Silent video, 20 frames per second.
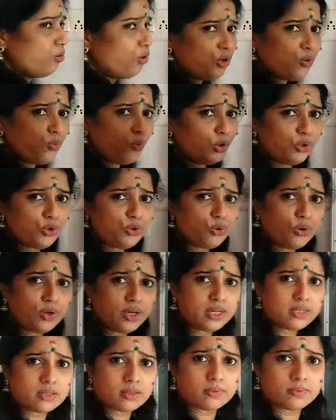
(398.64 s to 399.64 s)
Don't you want to know
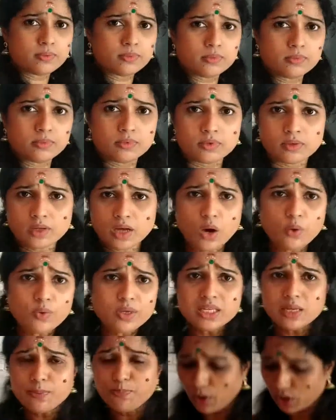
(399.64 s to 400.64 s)
it? How
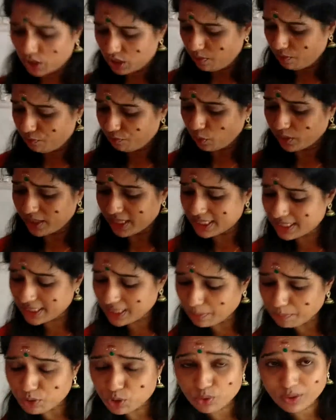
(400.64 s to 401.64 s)
is it possible for the
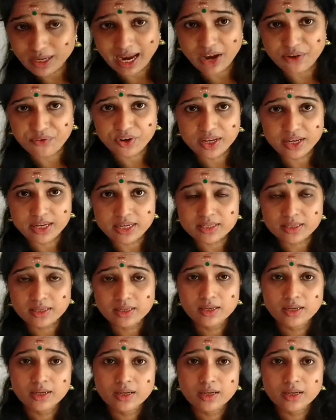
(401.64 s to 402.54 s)
stem to carry it?